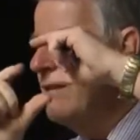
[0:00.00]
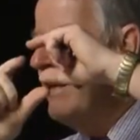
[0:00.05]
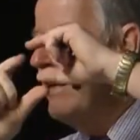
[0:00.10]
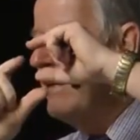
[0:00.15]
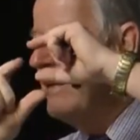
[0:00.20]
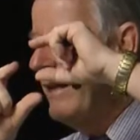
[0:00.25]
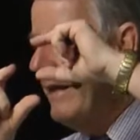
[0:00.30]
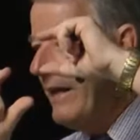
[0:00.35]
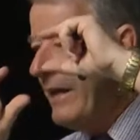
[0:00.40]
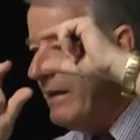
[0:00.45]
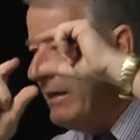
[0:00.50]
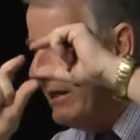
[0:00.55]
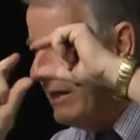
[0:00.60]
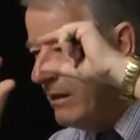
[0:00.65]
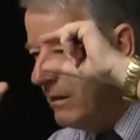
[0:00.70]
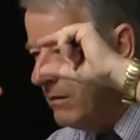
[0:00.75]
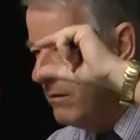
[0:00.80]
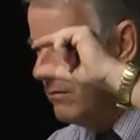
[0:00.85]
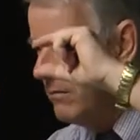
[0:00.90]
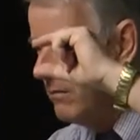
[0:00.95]
that
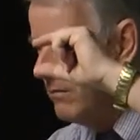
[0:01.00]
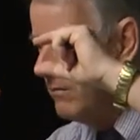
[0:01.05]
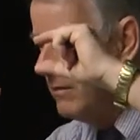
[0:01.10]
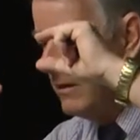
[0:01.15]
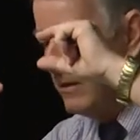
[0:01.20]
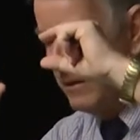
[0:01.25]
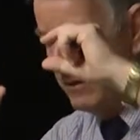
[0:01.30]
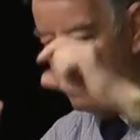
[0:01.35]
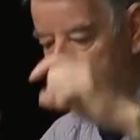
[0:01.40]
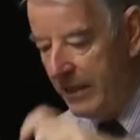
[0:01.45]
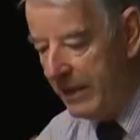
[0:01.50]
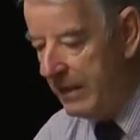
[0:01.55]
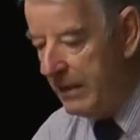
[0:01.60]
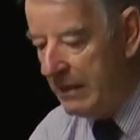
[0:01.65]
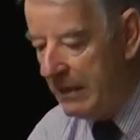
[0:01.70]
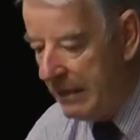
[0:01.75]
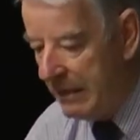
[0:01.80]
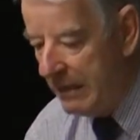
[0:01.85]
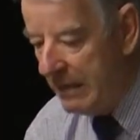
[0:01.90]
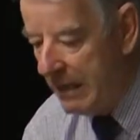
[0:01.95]
heading.
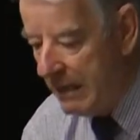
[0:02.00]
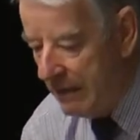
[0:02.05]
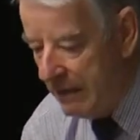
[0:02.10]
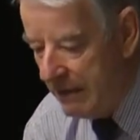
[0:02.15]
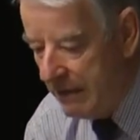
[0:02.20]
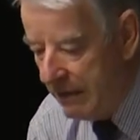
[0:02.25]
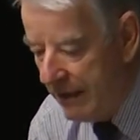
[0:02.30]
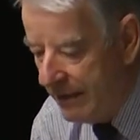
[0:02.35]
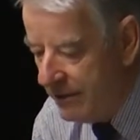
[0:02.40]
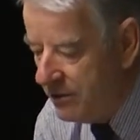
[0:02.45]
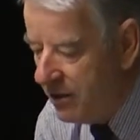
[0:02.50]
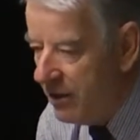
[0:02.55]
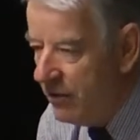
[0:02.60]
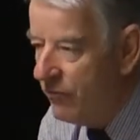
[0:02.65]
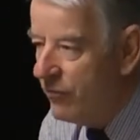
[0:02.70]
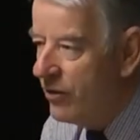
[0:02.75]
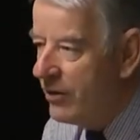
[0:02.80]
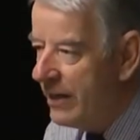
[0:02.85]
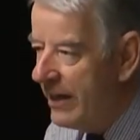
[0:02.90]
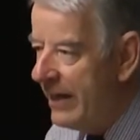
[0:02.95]
Let's say
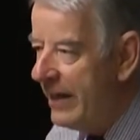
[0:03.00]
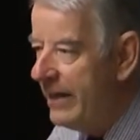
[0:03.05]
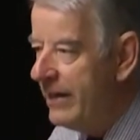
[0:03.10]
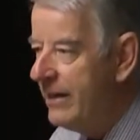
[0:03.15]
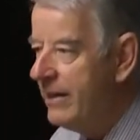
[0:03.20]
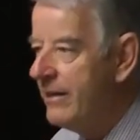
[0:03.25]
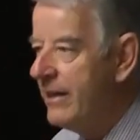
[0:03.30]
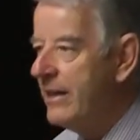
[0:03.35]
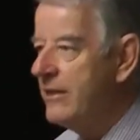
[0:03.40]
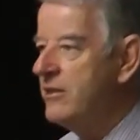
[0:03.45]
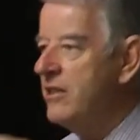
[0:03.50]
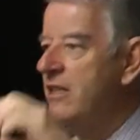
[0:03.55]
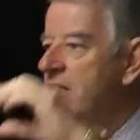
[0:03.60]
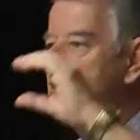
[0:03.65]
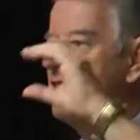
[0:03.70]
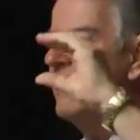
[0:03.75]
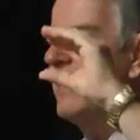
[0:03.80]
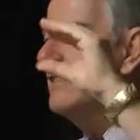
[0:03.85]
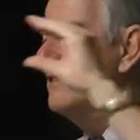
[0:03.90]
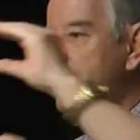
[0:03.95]
you've got a heading that says
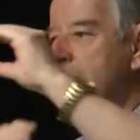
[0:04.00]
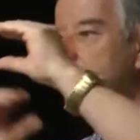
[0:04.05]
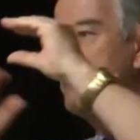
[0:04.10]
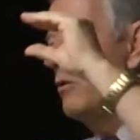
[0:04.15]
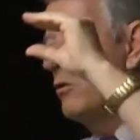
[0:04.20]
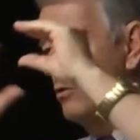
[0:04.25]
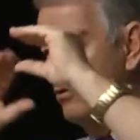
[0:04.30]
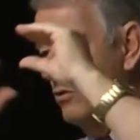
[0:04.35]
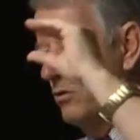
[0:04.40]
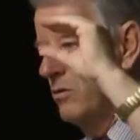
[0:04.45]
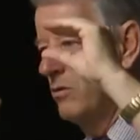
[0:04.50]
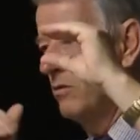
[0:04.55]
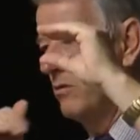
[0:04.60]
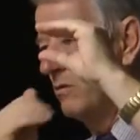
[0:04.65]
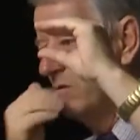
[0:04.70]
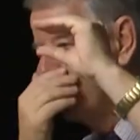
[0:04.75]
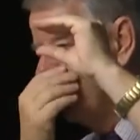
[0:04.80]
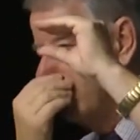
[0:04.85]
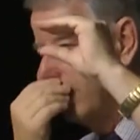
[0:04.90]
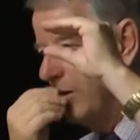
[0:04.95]
nuts and bolts,
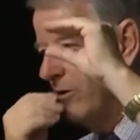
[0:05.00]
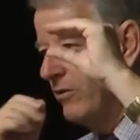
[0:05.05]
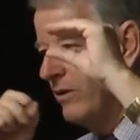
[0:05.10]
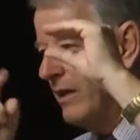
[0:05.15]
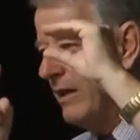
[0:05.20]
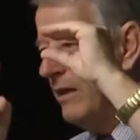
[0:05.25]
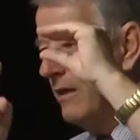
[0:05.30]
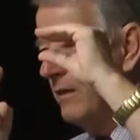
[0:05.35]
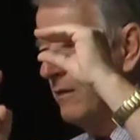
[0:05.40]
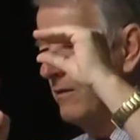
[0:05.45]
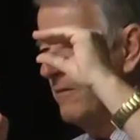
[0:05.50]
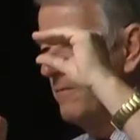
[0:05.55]
okay?